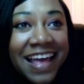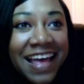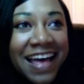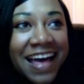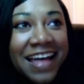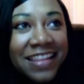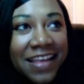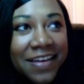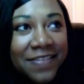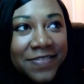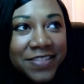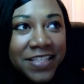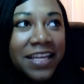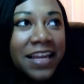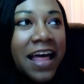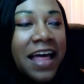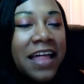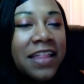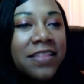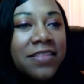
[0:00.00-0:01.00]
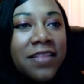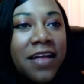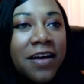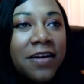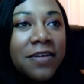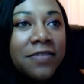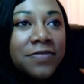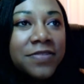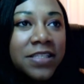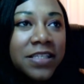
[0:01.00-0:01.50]
I loved it. I
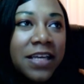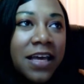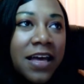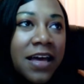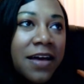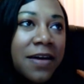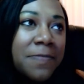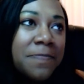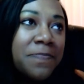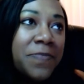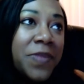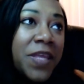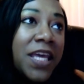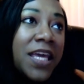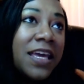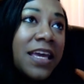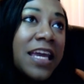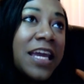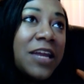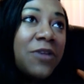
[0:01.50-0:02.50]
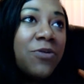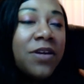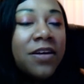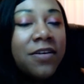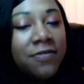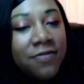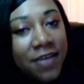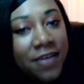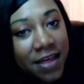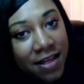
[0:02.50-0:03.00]
loved Henry
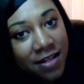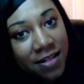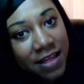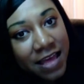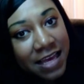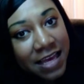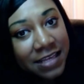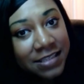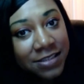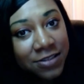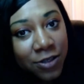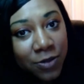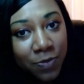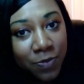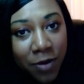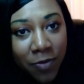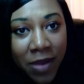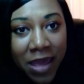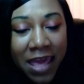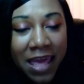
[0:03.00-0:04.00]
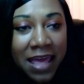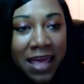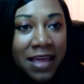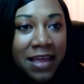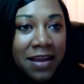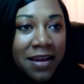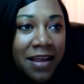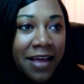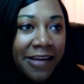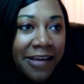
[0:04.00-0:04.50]
Cavill as
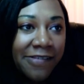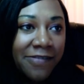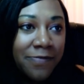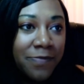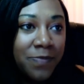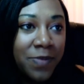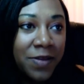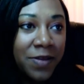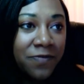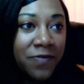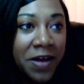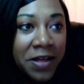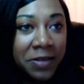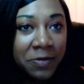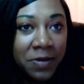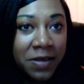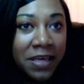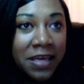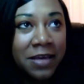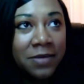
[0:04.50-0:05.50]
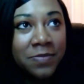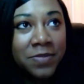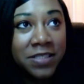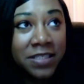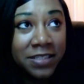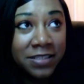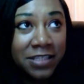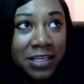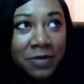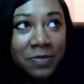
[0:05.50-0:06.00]
Superman. I've been following him
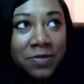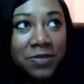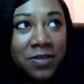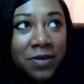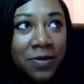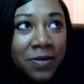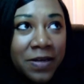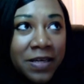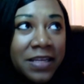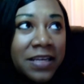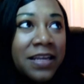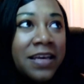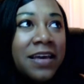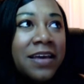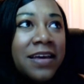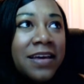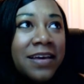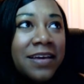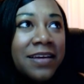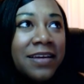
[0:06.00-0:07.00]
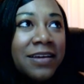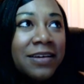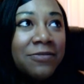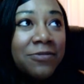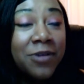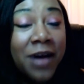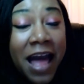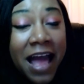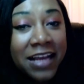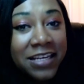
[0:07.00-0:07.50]
since he was on,
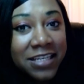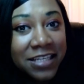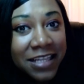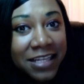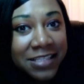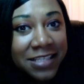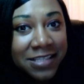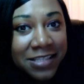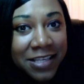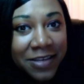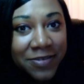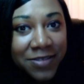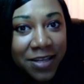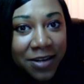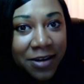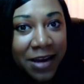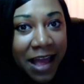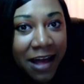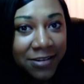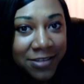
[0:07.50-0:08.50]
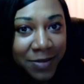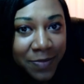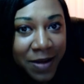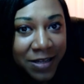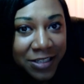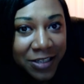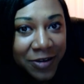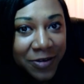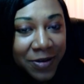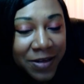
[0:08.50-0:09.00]
well, actually since he was on Count of
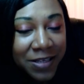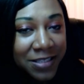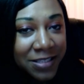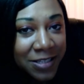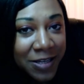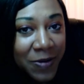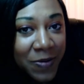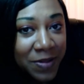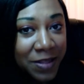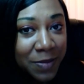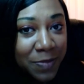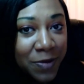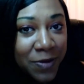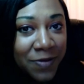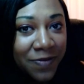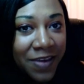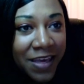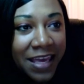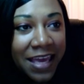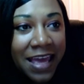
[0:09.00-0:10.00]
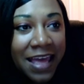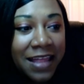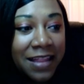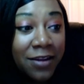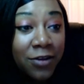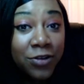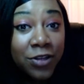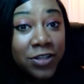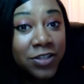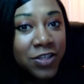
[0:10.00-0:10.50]
Monte Cristo in the movie and
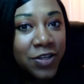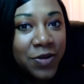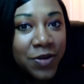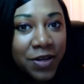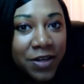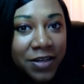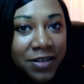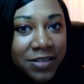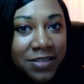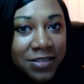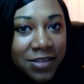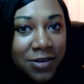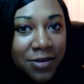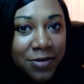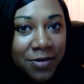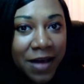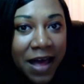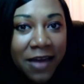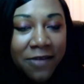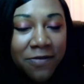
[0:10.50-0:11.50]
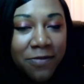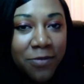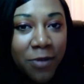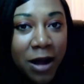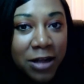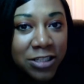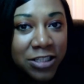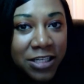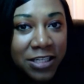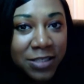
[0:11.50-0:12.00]
on The Tudors. So I've
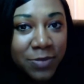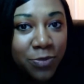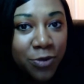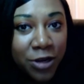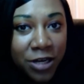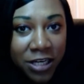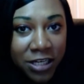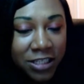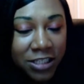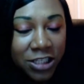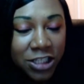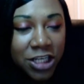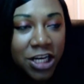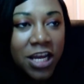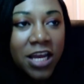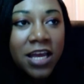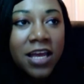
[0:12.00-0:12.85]
watched his British